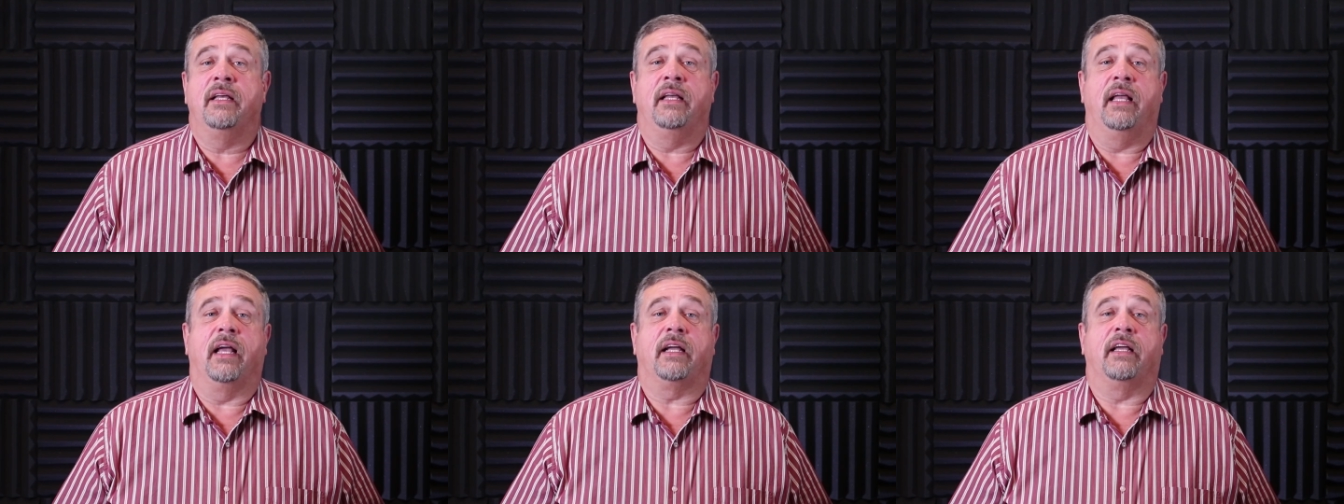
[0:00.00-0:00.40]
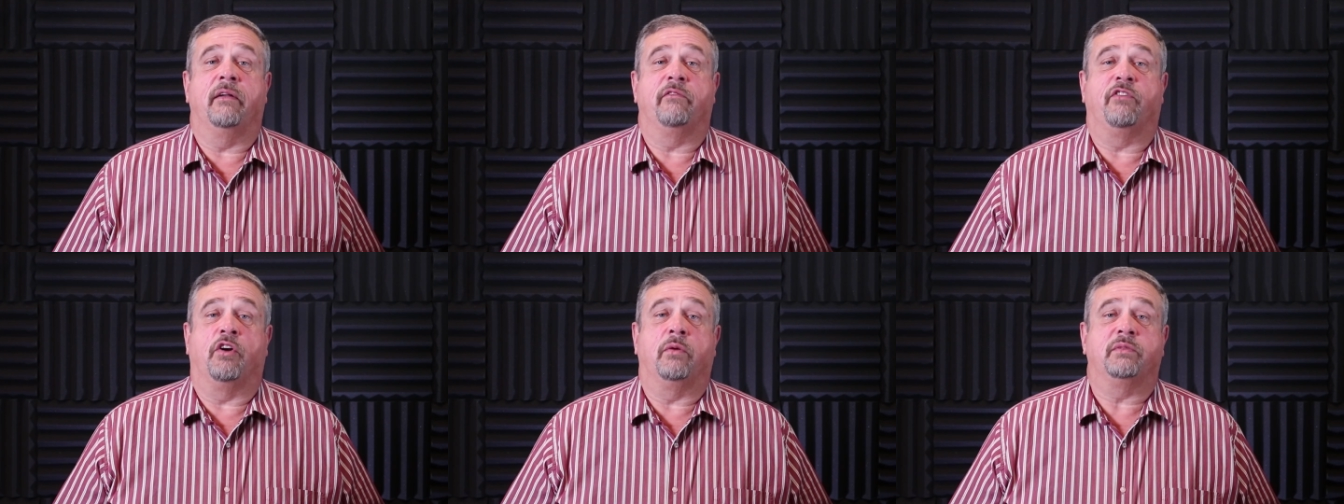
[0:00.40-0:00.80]
It
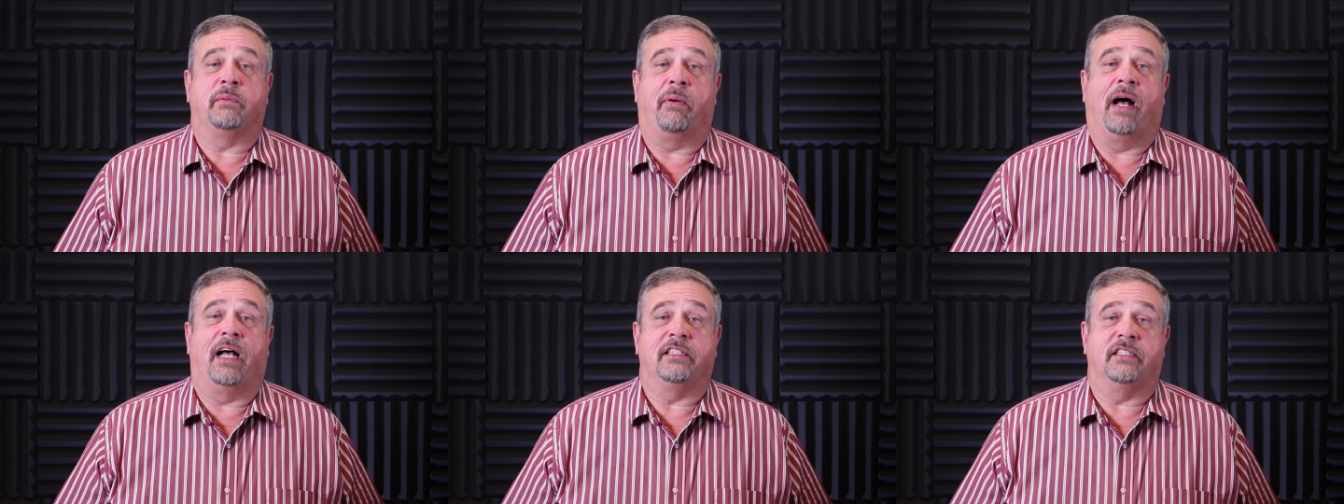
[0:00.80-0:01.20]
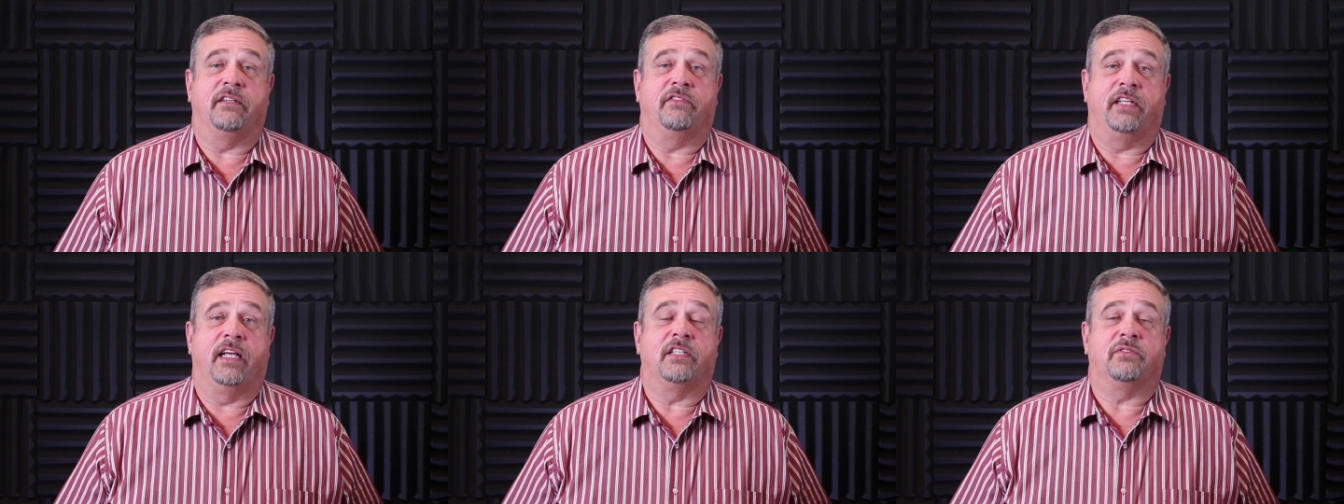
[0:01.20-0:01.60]
confirms a
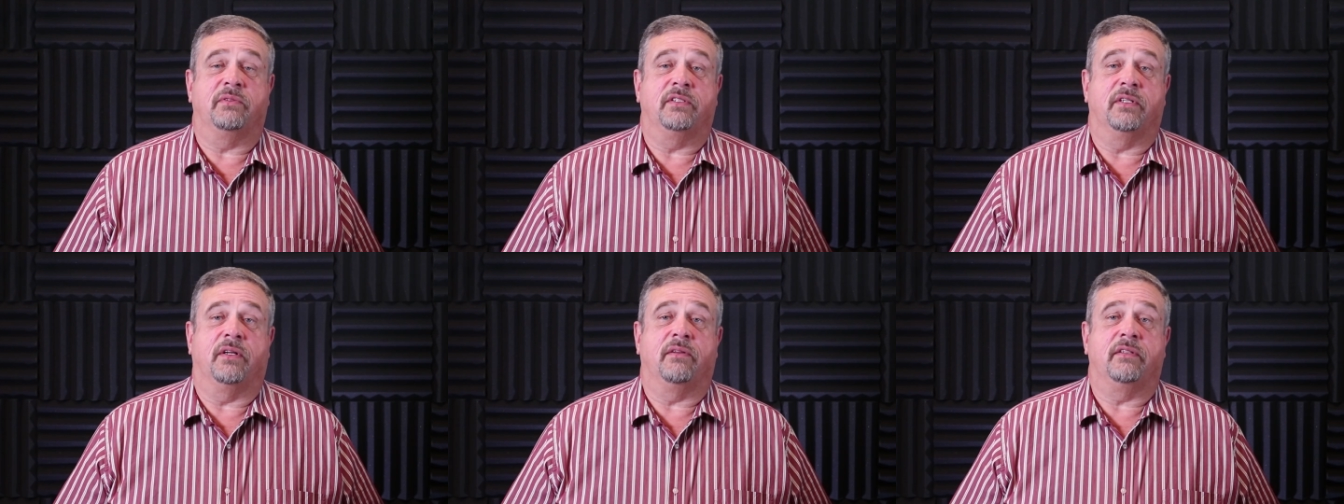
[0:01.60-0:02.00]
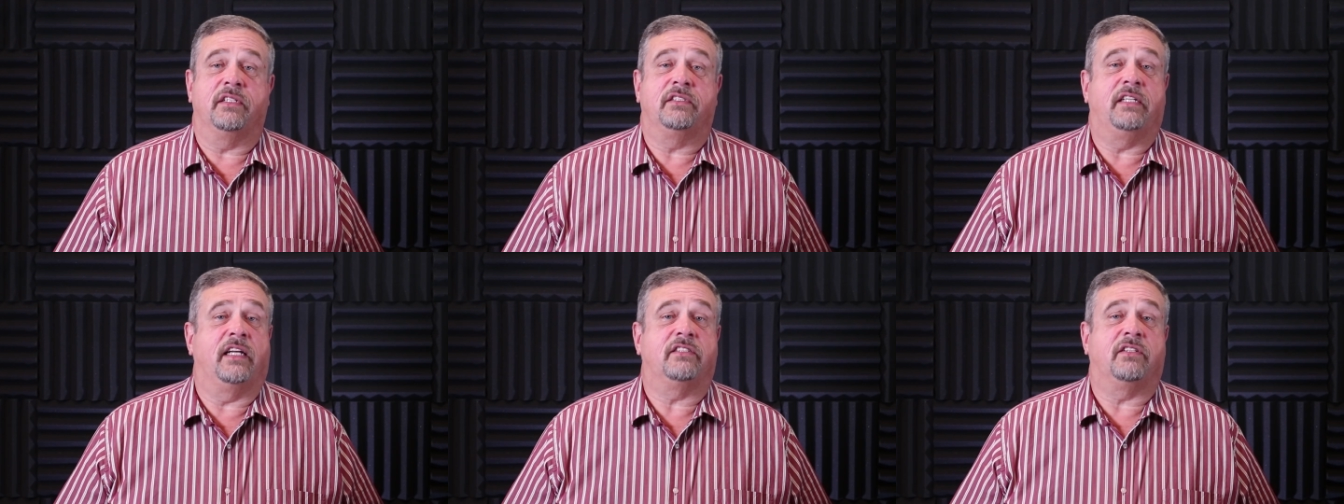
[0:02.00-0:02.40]
positive test result.
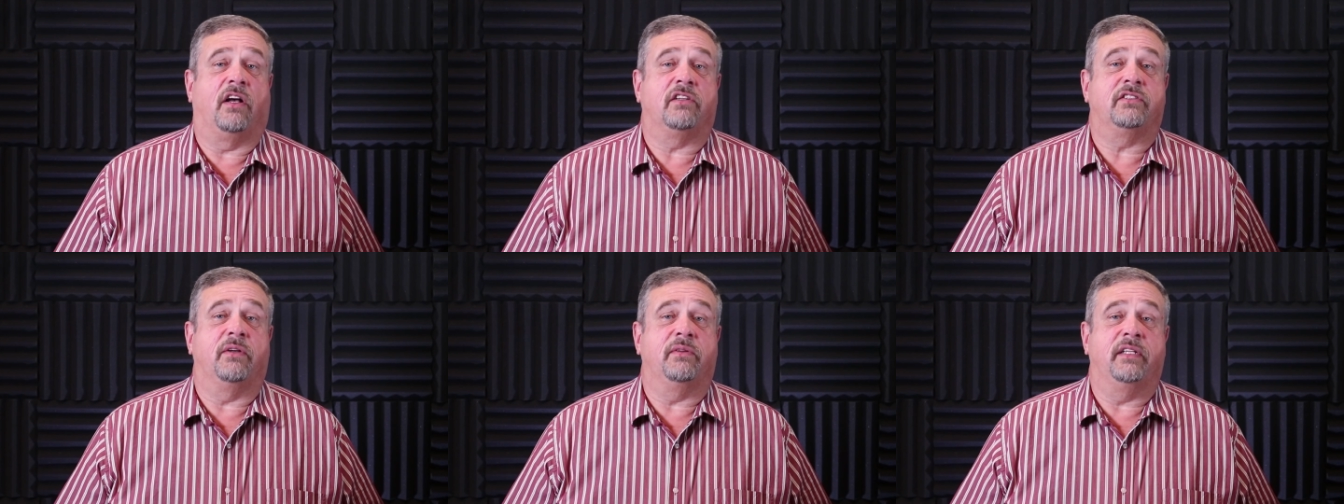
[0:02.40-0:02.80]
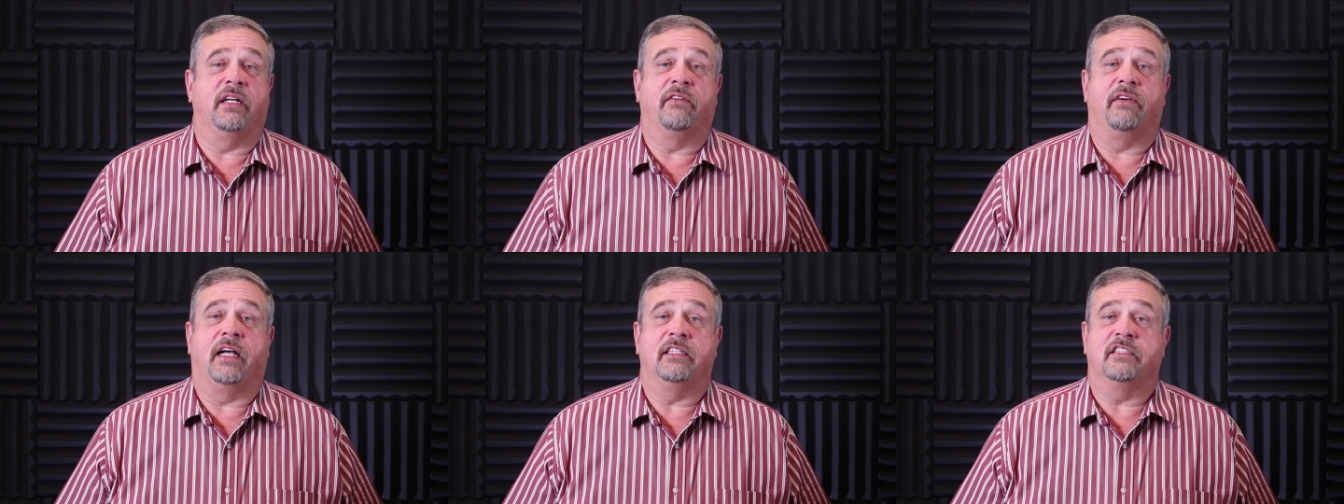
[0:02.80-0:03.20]
This test also
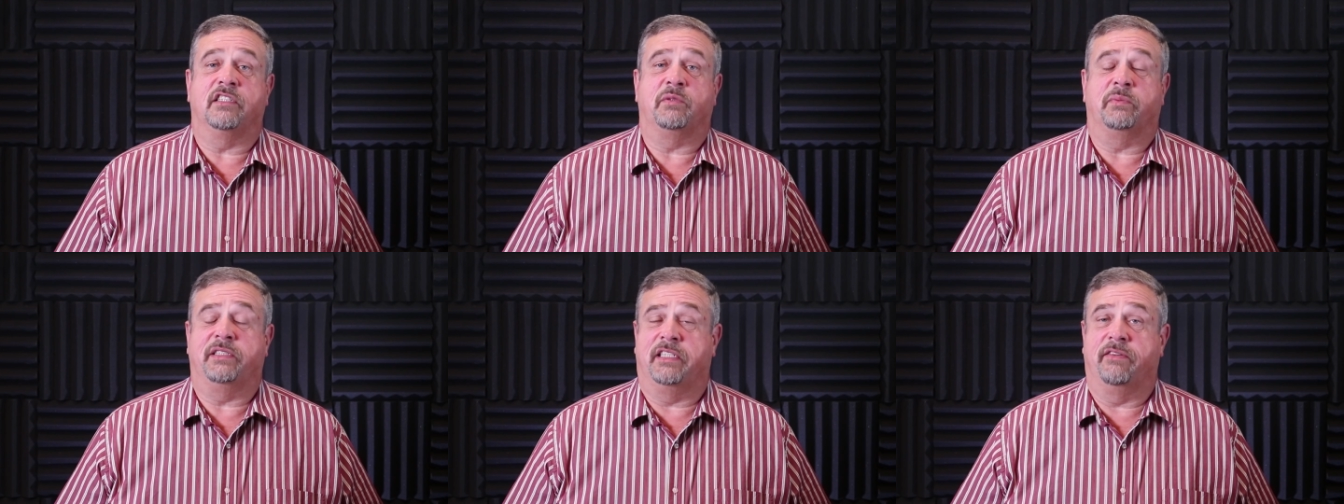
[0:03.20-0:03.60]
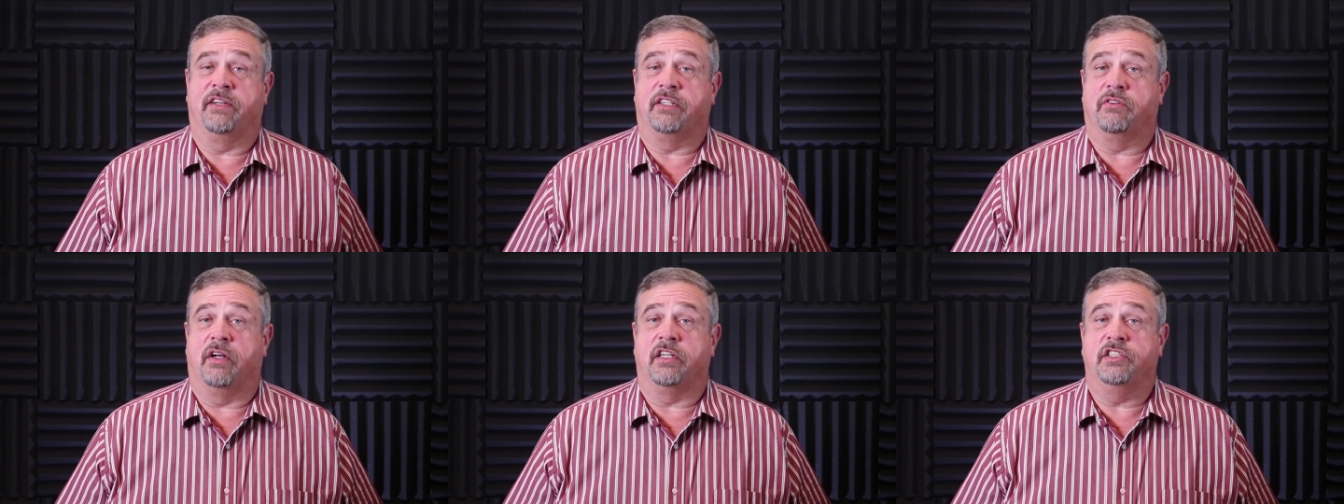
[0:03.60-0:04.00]
identifies the
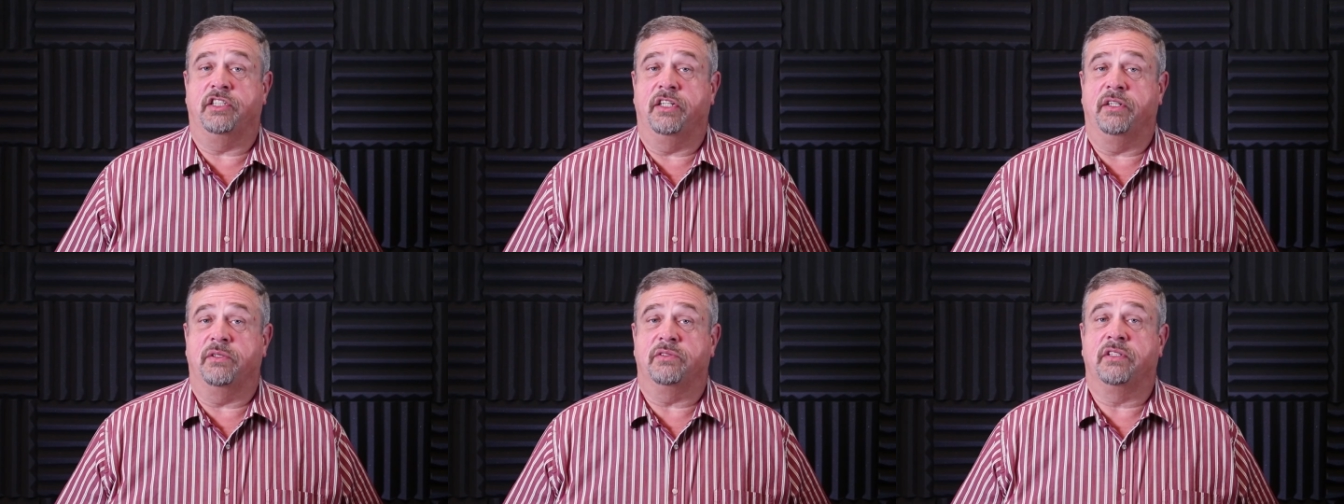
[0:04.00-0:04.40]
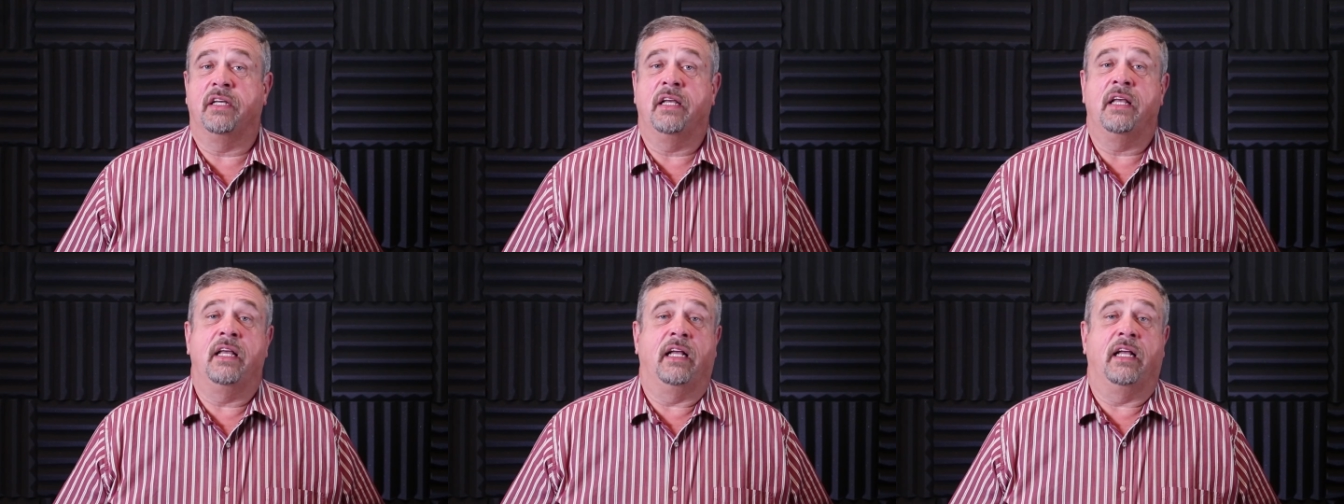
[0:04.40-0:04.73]
specific drugs used.